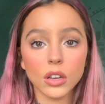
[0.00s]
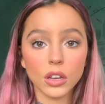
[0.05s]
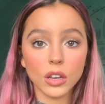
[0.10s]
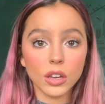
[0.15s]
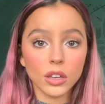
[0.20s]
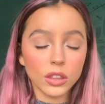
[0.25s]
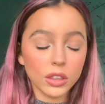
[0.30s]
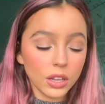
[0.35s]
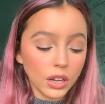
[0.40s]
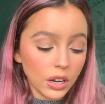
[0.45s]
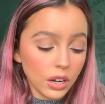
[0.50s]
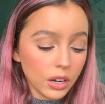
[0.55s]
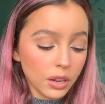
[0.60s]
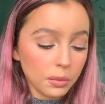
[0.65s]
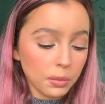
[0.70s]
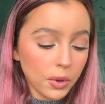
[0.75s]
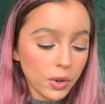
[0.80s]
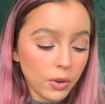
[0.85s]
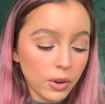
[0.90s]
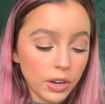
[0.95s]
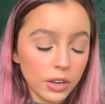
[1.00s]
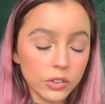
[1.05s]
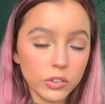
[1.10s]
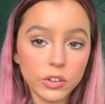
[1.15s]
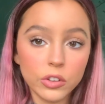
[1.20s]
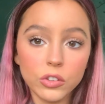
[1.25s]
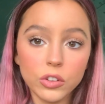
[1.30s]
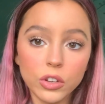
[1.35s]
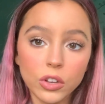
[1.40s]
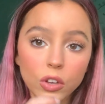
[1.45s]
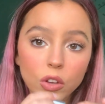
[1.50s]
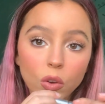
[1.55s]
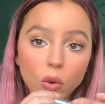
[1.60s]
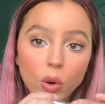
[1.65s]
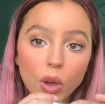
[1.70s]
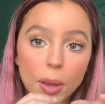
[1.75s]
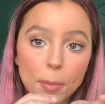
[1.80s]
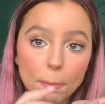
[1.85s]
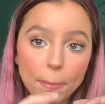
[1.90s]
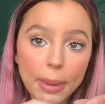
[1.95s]
And then I'm going to
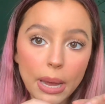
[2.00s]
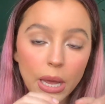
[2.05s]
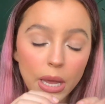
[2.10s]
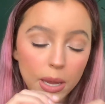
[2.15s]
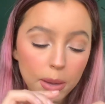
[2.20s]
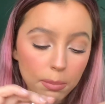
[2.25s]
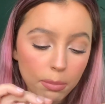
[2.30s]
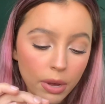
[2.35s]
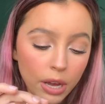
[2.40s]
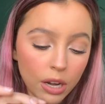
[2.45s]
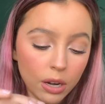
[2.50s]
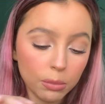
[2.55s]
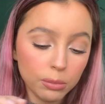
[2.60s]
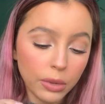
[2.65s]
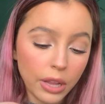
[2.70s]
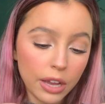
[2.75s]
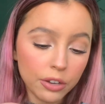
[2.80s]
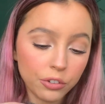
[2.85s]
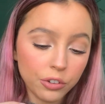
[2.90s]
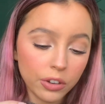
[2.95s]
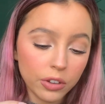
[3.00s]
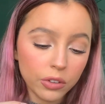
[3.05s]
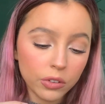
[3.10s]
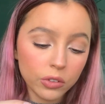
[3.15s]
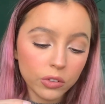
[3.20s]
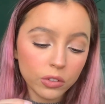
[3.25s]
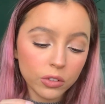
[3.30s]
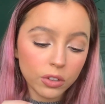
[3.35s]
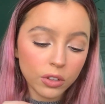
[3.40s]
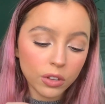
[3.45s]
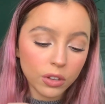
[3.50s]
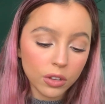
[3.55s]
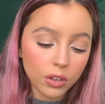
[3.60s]
do my bottom lashes.